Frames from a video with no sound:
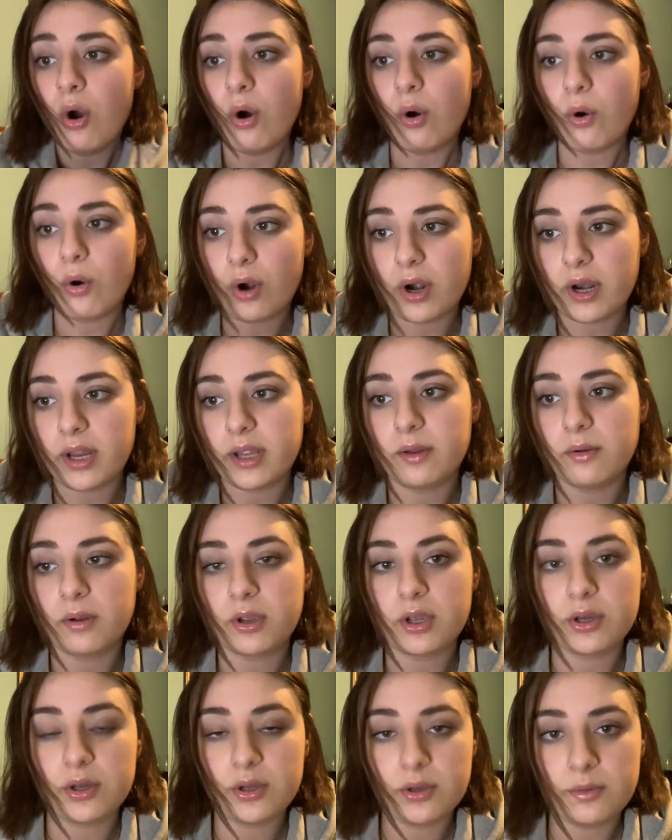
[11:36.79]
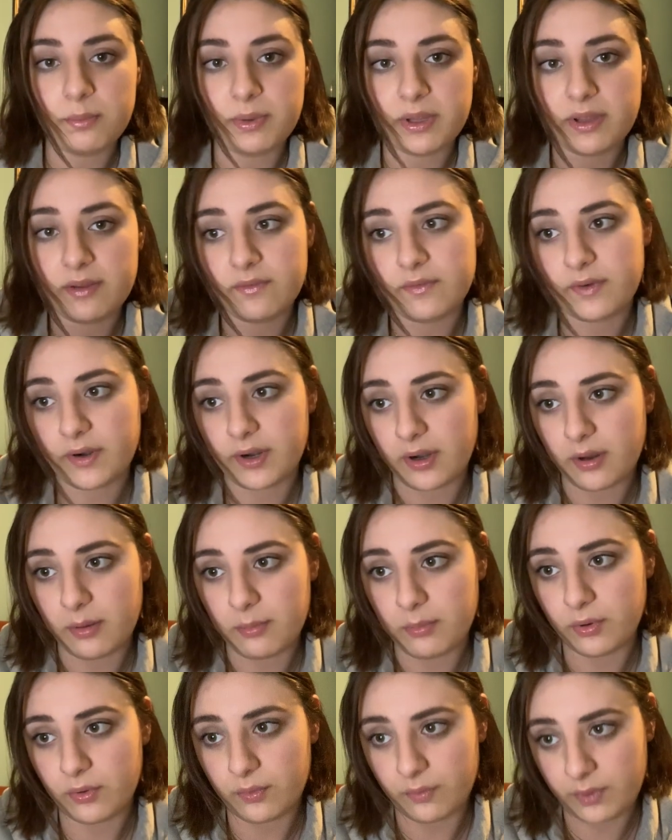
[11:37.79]
Or it could be
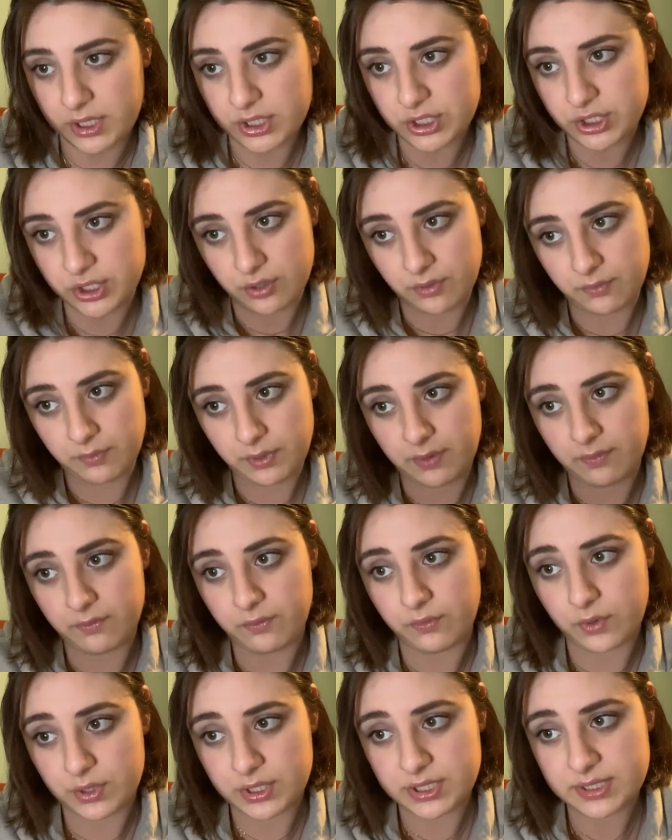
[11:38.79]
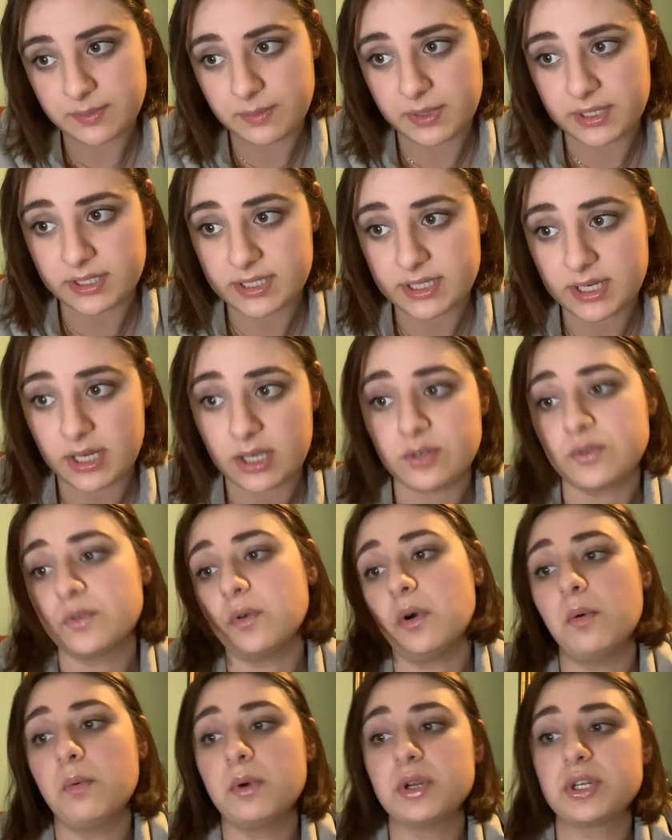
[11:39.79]
variable ratio reinforcement
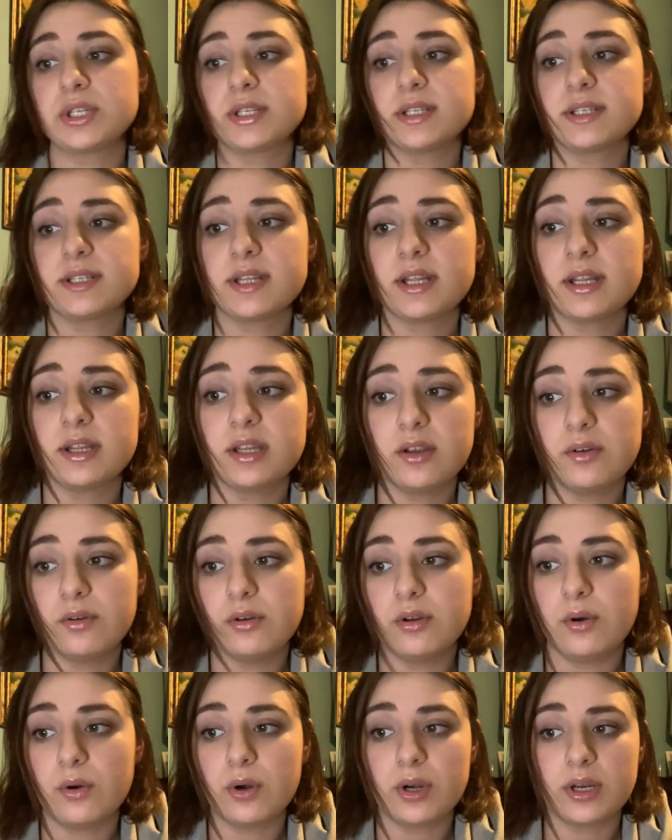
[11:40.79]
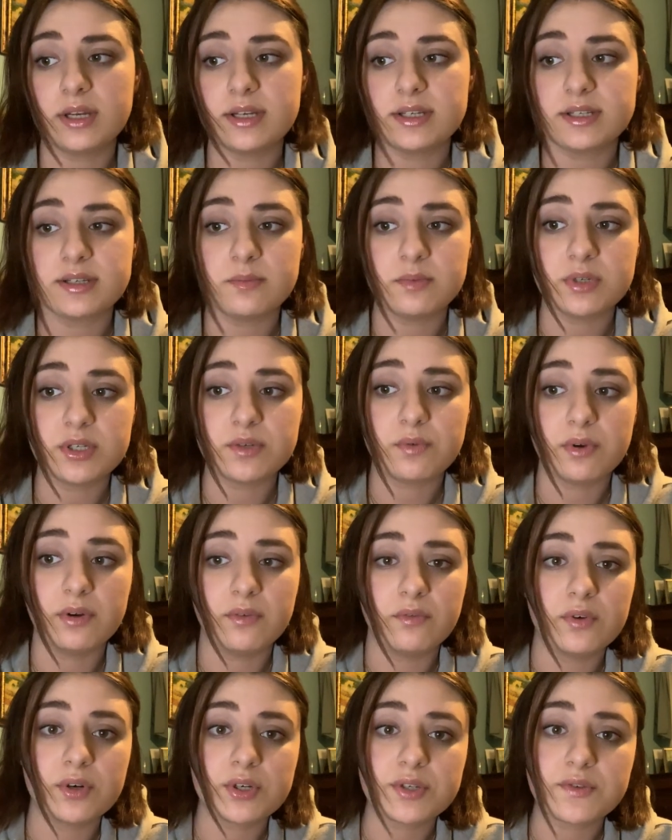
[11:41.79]
schedule, which is that the organism is
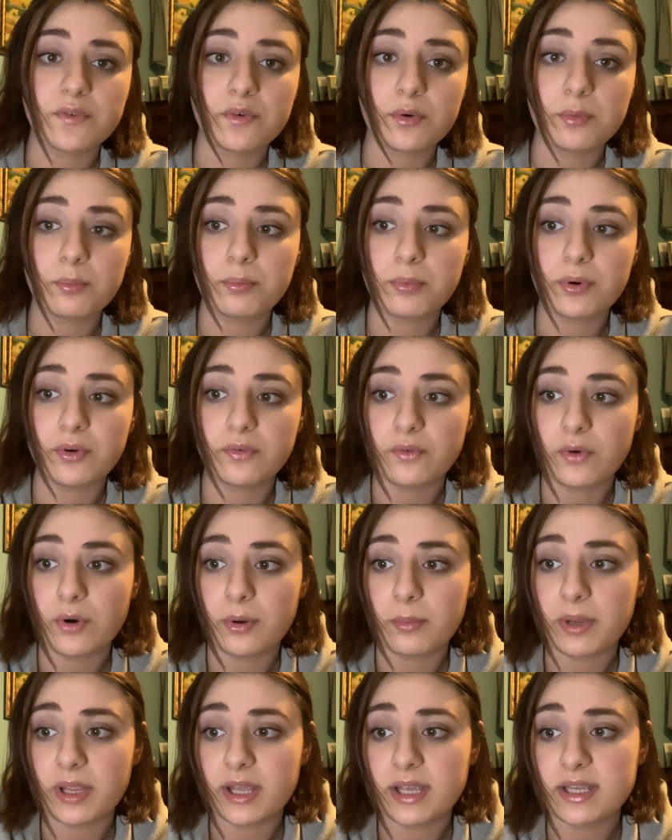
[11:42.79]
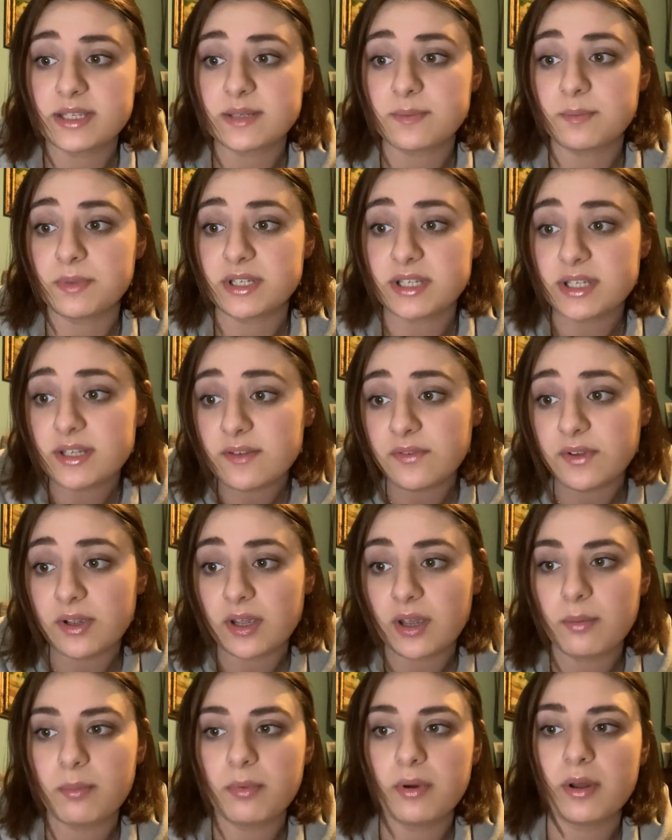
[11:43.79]
reinforced for performing a
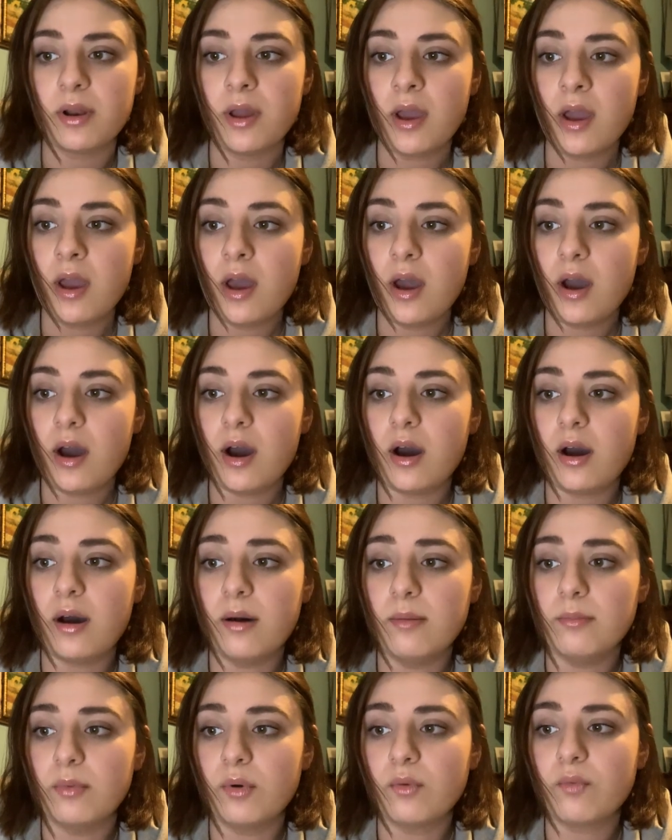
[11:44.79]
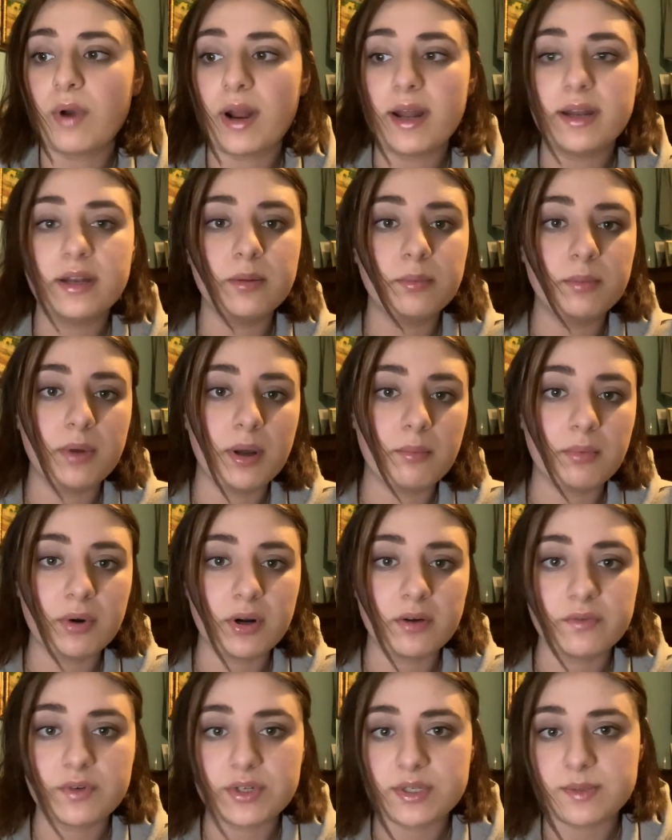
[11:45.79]
specific but random number
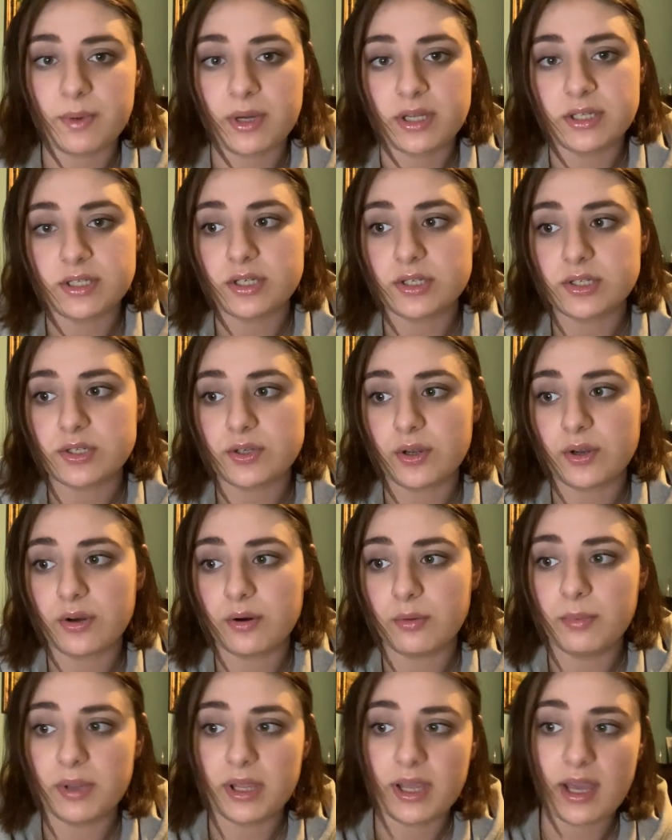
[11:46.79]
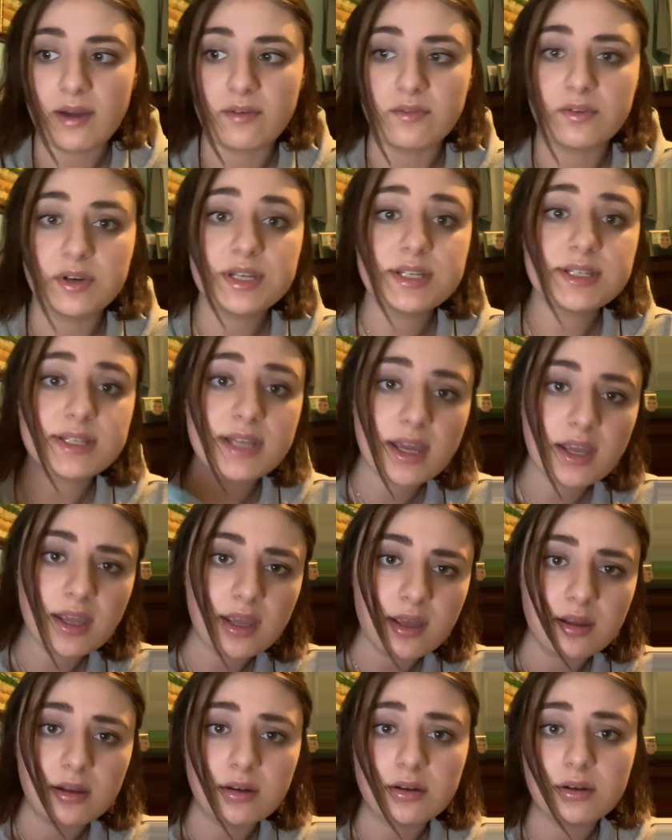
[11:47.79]
of responses. So it'll be every
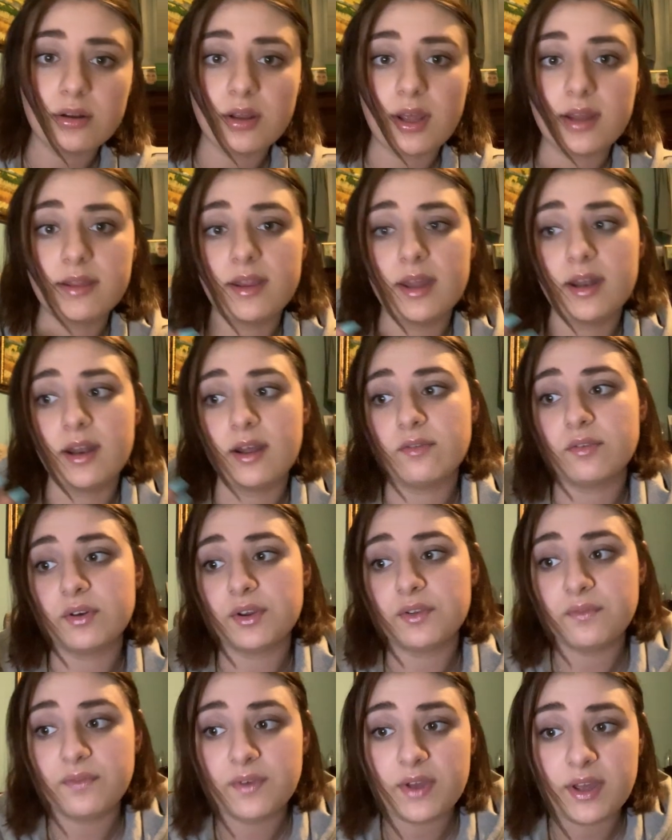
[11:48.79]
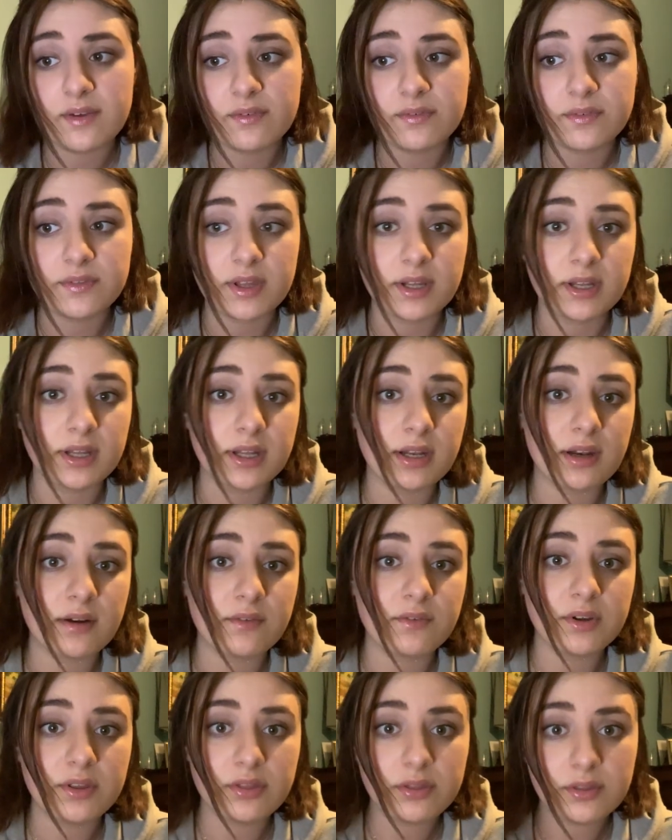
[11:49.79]
second, and then every fifth, and then
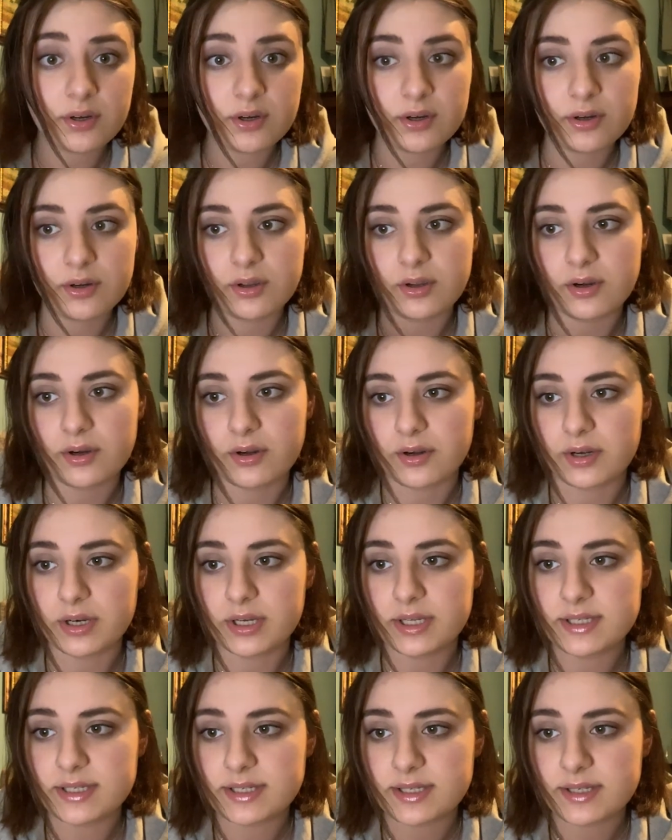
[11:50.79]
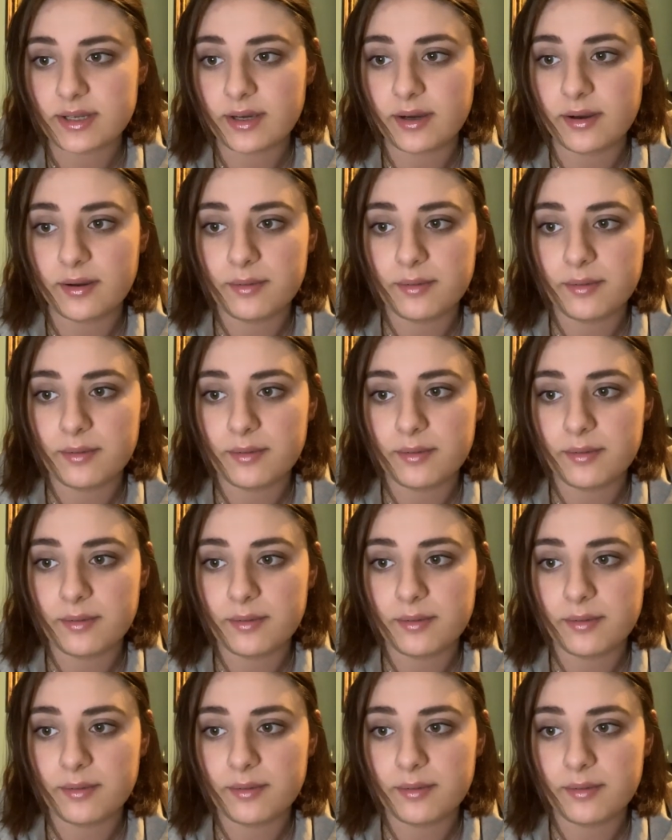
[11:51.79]
every third occurrence.